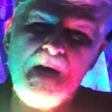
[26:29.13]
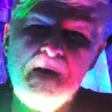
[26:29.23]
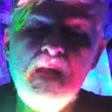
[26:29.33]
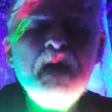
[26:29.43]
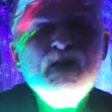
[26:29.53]

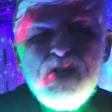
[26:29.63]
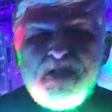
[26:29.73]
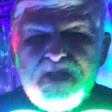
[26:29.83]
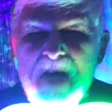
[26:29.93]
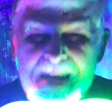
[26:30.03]
And
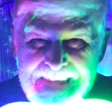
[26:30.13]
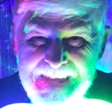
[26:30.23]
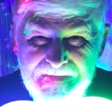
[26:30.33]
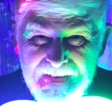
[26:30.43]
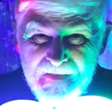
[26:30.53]
Jesus said,
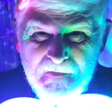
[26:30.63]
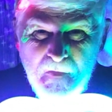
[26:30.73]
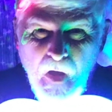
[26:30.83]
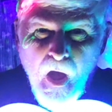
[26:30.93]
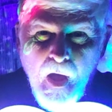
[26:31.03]
even,
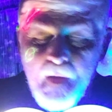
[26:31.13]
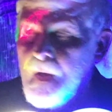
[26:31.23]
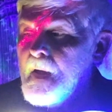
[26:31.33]
uh,